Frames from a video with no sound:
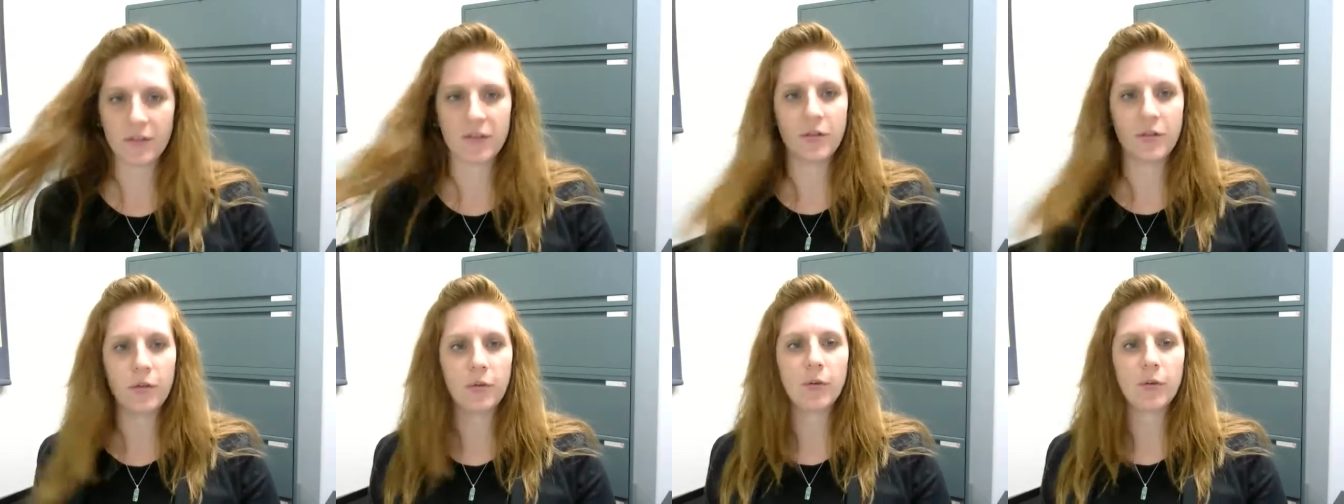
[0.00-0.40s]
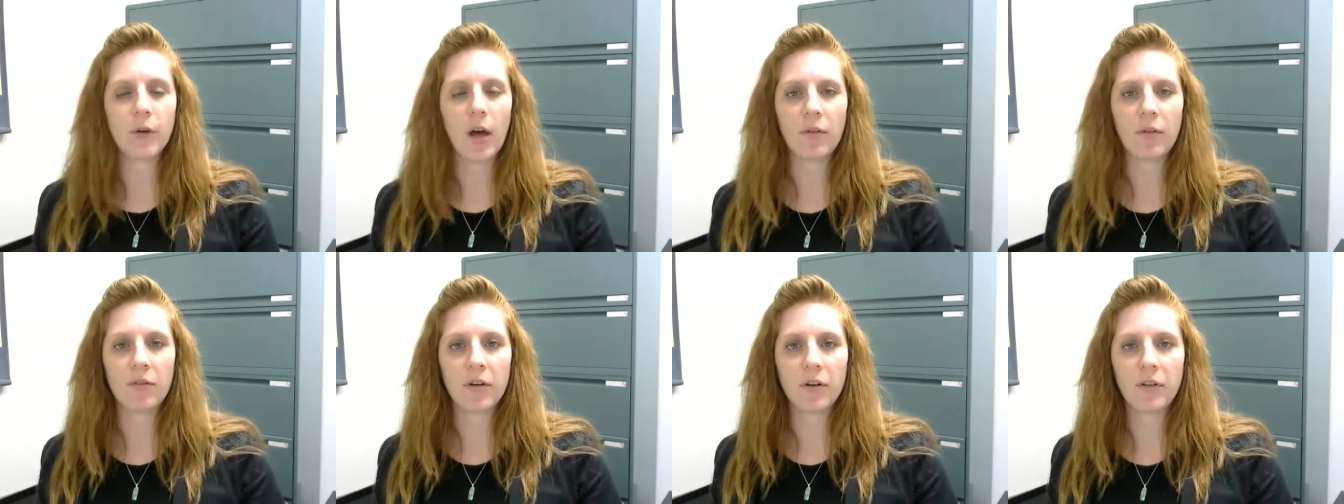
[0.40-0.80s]
to
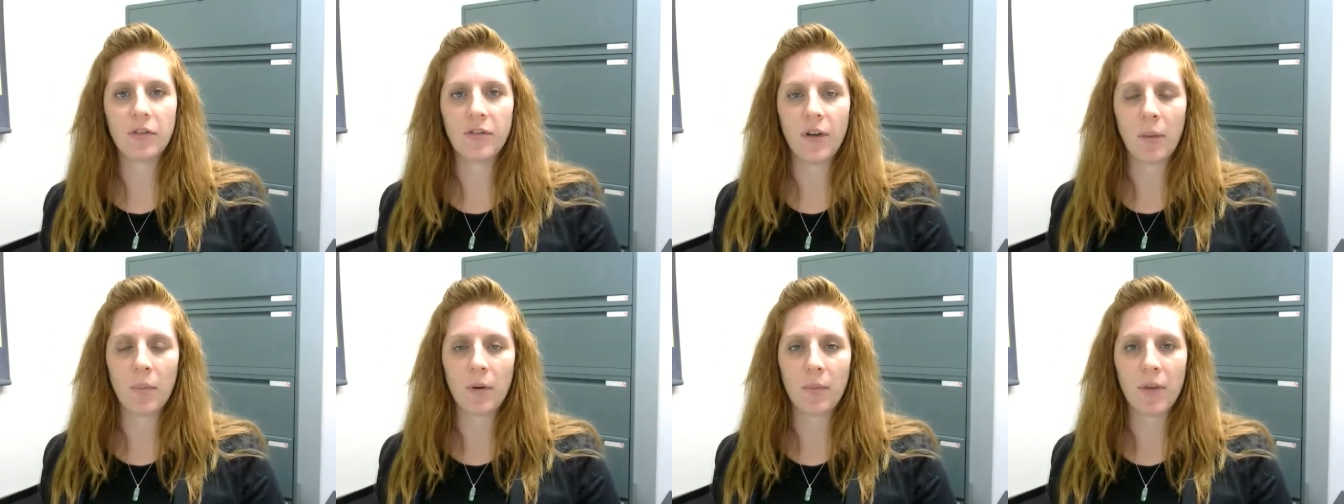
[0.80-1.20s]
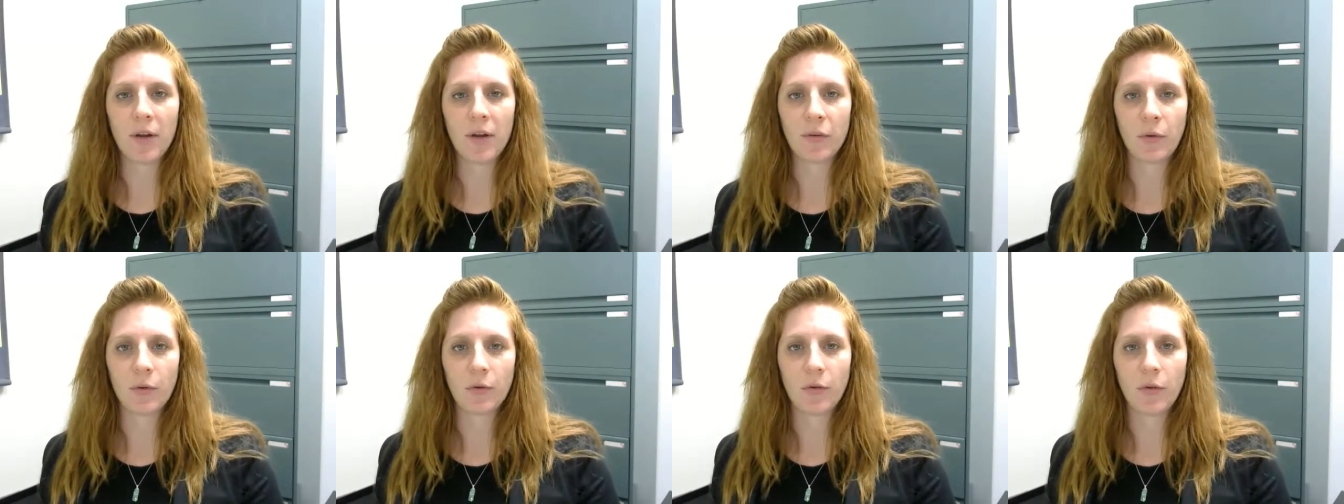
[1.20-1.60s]
cover as
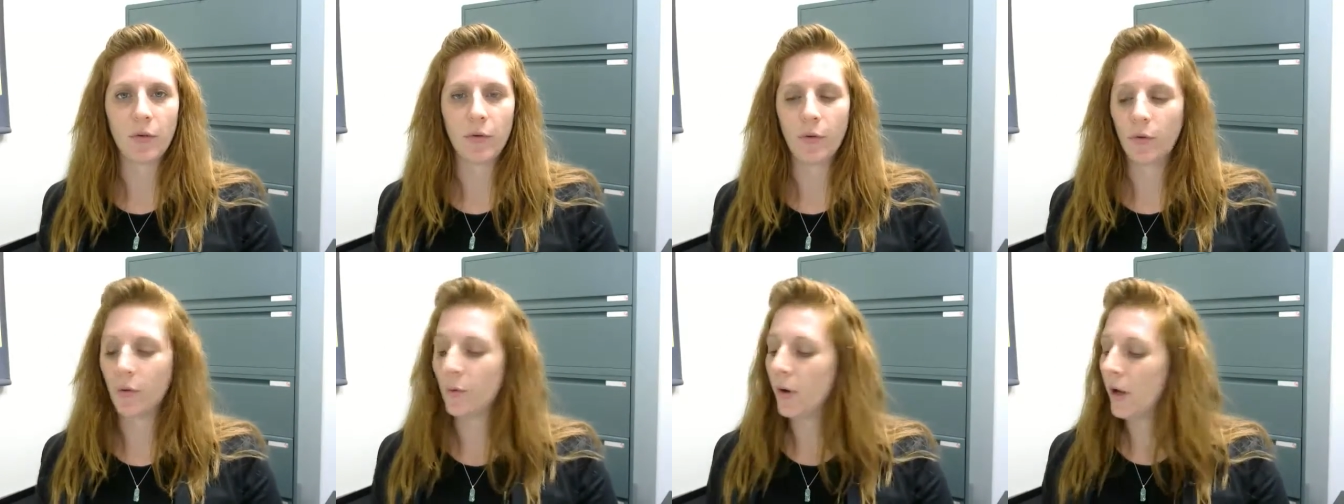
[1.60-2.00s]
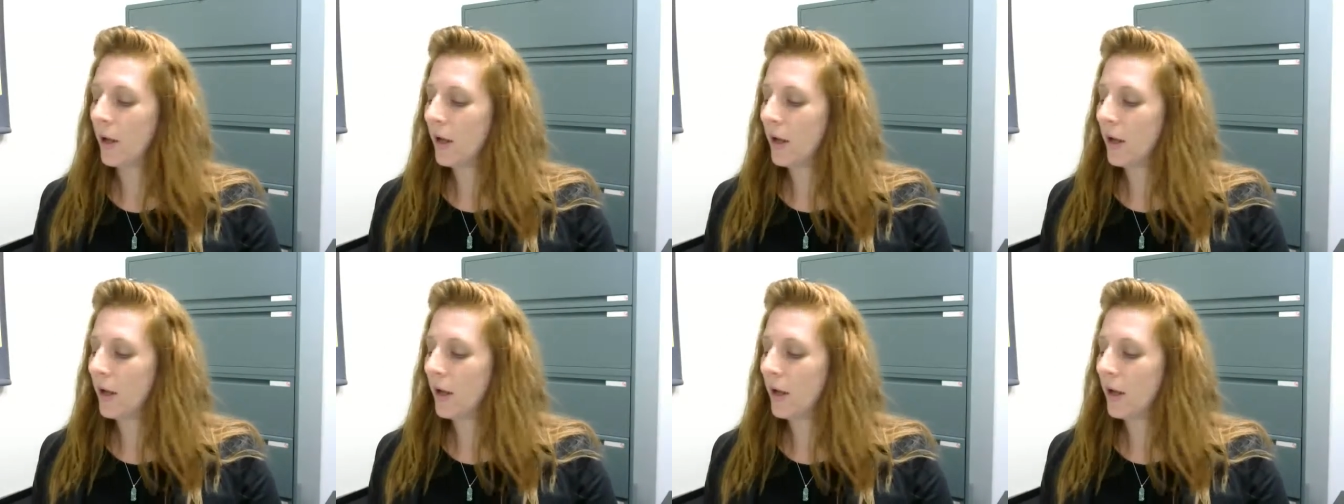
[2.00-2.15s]
supplemental to